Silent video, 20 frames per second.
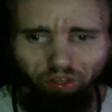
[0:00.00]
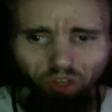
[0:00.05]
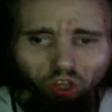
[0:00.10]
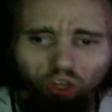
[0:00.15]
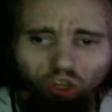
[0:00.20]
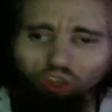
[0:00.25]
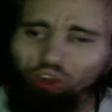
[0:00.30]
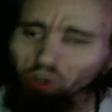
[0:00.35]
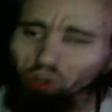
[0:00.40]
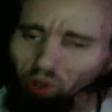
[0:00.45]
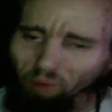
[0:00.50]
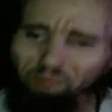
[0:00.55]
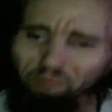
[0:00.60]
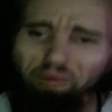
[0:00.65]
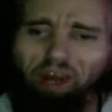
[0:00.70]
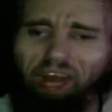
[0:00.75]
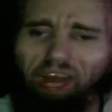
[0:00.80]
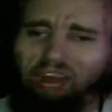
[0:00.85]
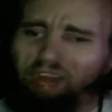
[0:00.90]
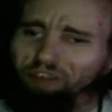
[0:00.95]
So I'm
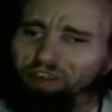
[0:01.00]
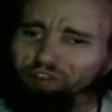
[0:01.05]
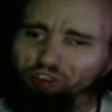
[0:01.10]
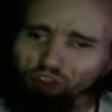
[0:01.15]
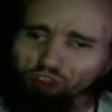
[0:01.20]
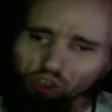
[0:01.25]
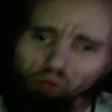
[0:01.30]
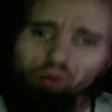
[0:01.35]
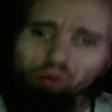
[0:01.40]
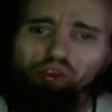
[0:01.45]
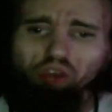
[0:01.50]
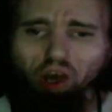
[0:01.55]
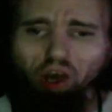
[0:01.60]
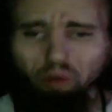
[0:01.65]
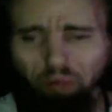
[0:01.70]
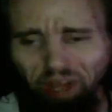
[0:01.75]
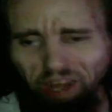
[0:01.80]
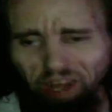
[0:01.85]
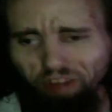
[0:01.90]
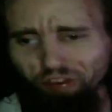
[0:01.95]
gonna ask you
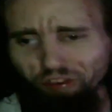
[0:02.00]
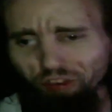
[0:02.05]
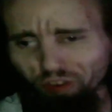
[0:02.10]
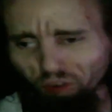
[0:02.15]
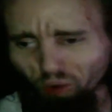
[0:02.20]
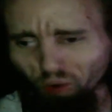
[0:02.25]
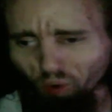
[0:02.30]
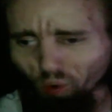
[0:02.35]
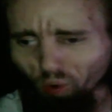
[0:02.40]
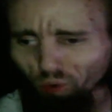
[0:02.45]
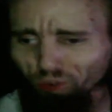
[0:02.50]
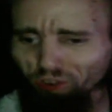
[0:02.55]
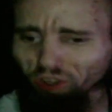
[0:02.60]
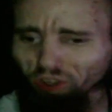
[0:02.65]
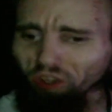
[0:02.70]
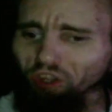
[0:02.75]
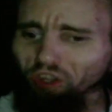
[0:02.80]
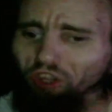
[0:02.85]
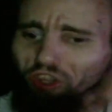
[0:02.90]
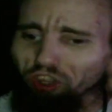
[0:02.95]
dumbass trolls,
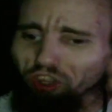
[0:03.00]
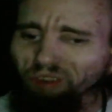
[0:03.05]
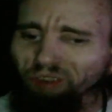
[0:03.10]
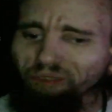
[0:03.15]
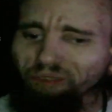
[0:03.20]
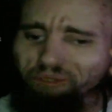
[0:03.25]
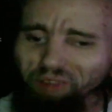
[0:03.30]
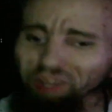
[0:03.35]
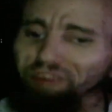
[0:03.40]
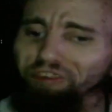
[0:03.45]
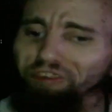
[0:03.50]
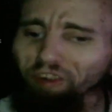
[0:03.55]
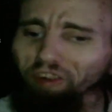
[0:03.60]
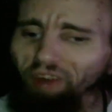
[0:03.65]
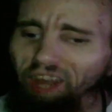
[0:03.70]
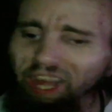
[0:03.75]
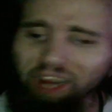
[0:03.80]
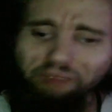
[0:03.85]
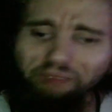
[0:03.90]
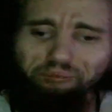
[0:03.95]
you
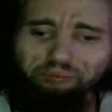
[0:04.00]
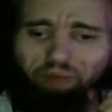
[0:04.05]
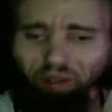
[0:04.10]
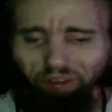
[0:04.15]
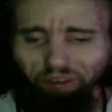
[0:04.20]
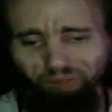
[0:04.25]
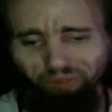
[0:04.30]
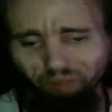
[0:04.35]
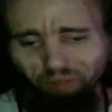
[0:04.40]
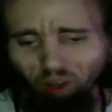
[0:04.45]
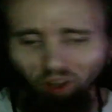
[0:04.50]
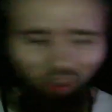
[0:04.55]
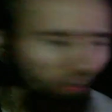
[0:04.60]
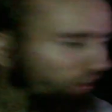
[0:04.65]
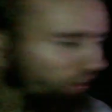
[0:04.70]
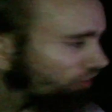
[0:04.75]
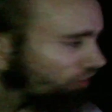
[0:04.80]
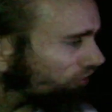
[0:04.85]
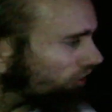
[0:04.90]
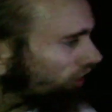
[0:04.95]
vigilante
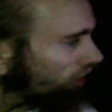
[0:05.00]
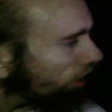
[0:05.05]
motherfuckers,